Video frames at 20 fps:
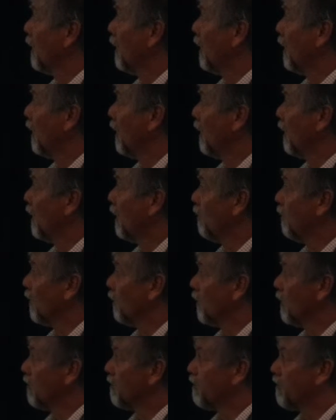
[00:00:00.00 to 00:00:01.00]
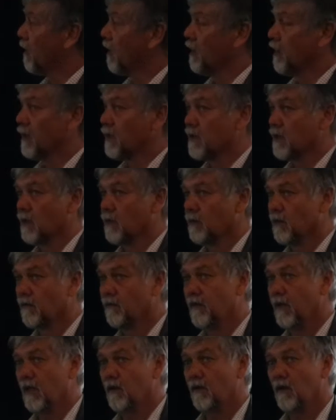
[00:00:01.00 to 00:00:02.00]
And what we were finding is that there were
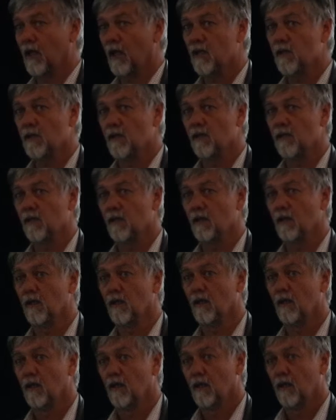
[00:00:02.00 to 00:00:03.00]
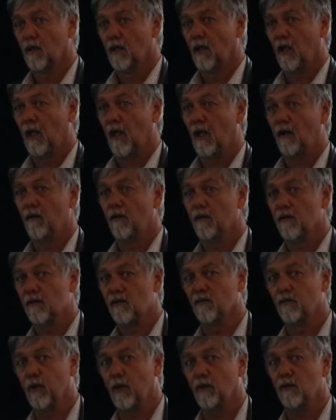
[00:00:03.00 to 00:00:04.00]
variations in hairiness
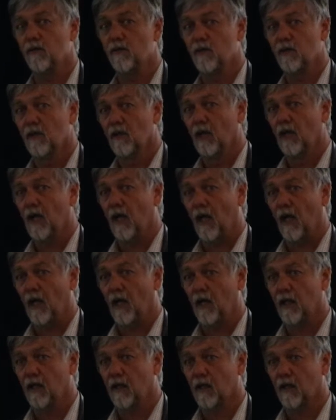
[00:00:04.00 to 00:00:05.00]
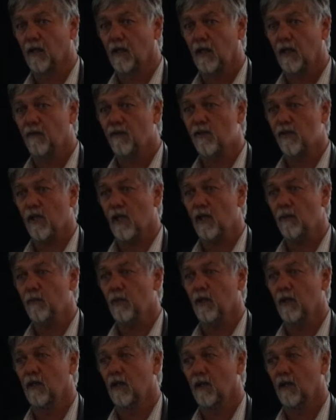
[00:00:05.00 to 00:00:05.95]
of pods and leaf shape,